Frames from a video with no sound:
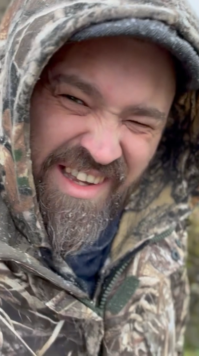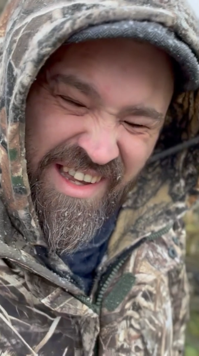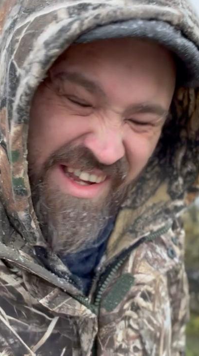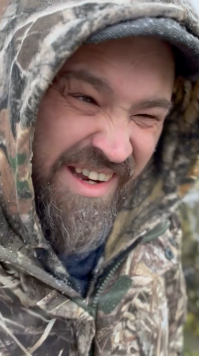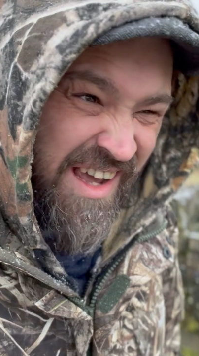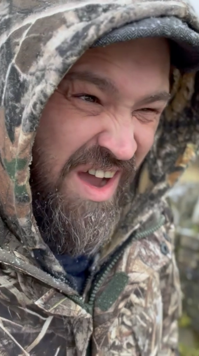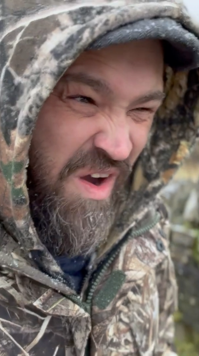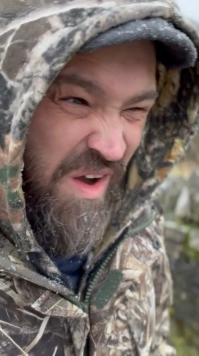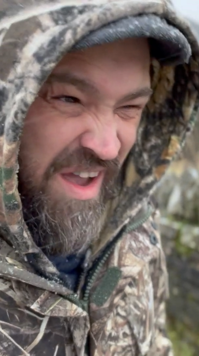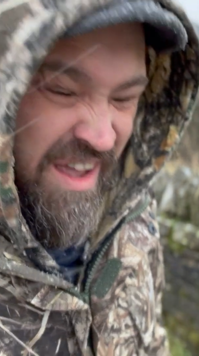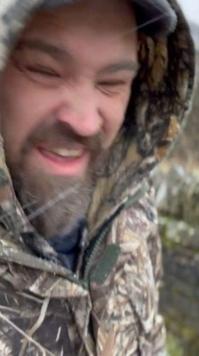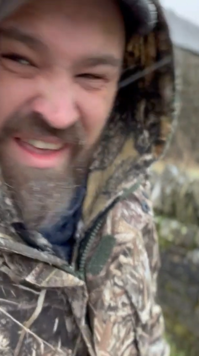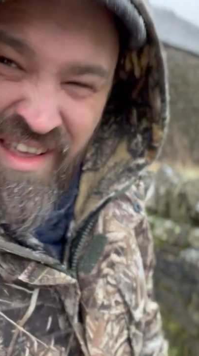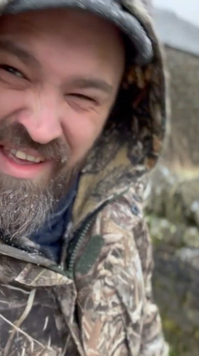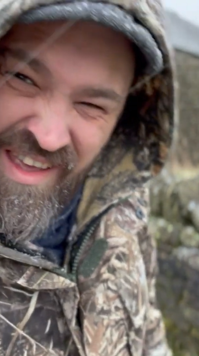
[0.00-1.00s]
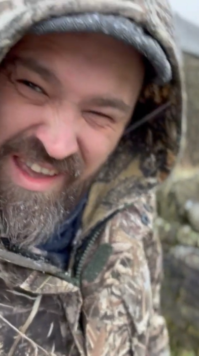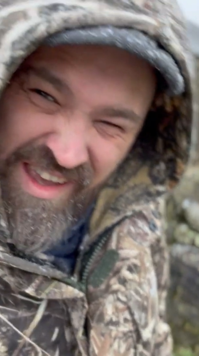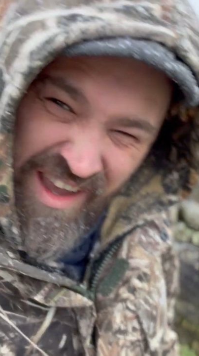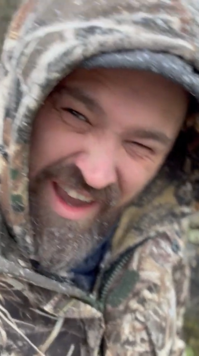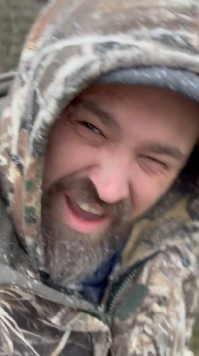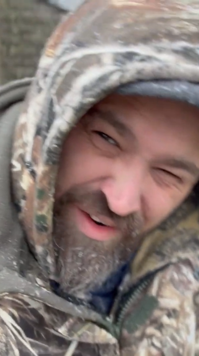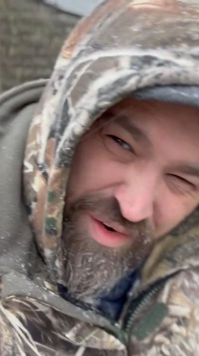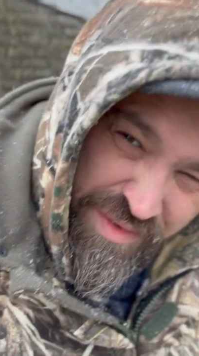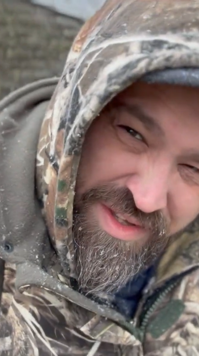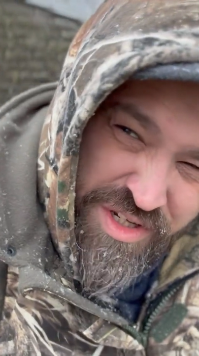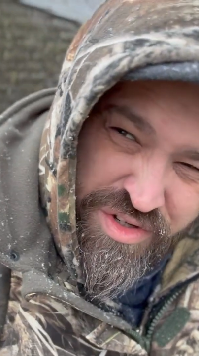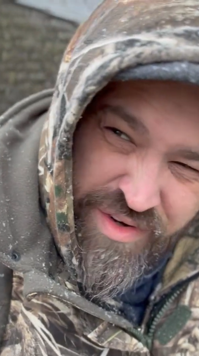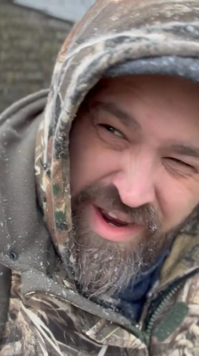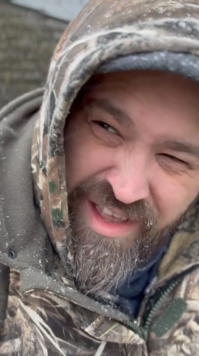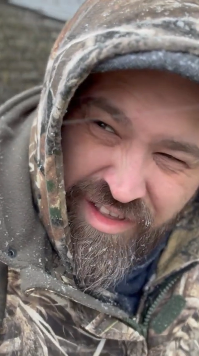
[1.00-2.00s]
Now, I know this
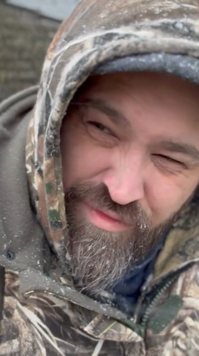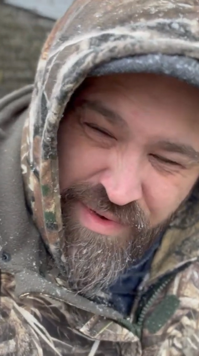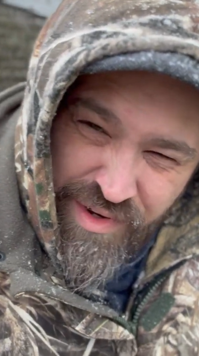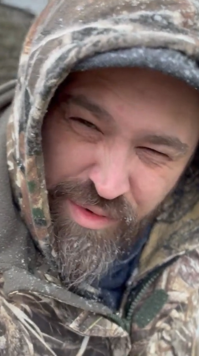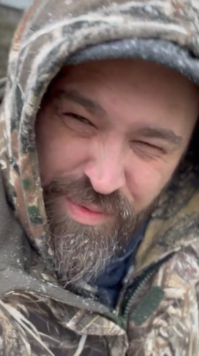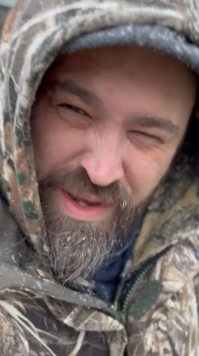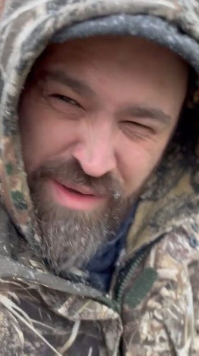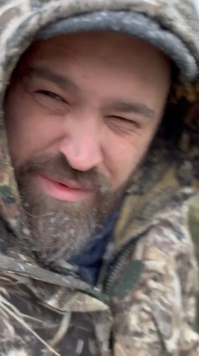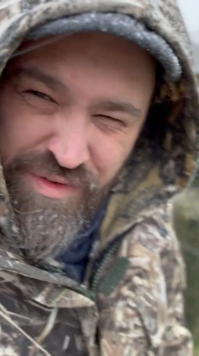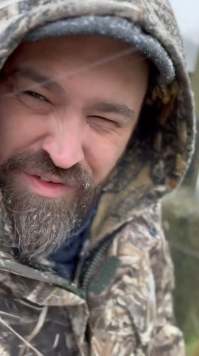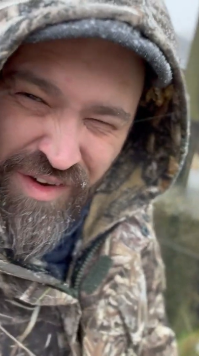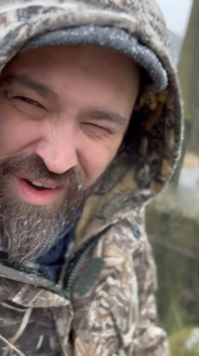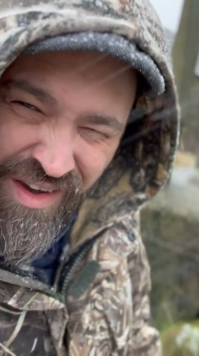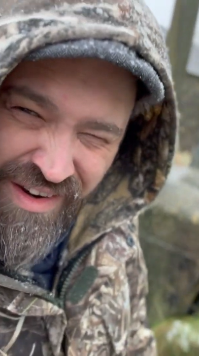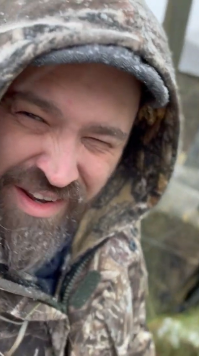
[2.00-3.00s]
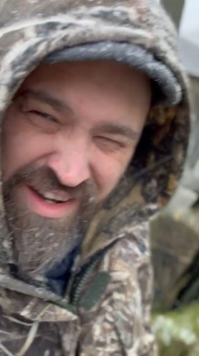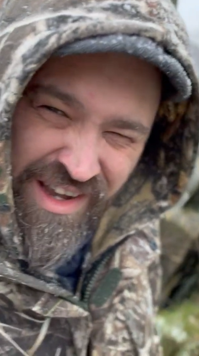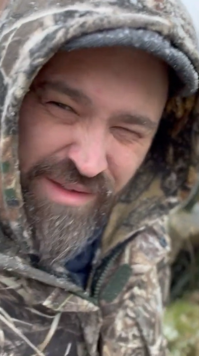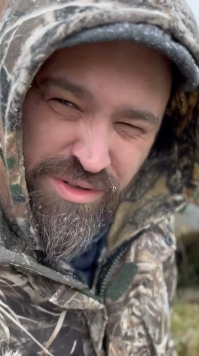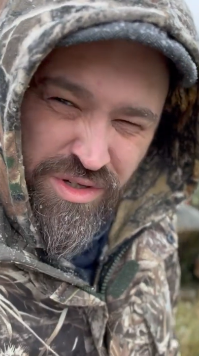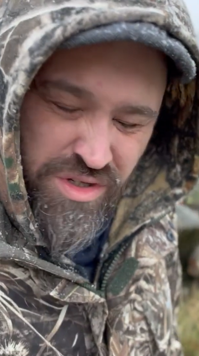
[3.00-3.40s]
trail, I've been up here before and I captured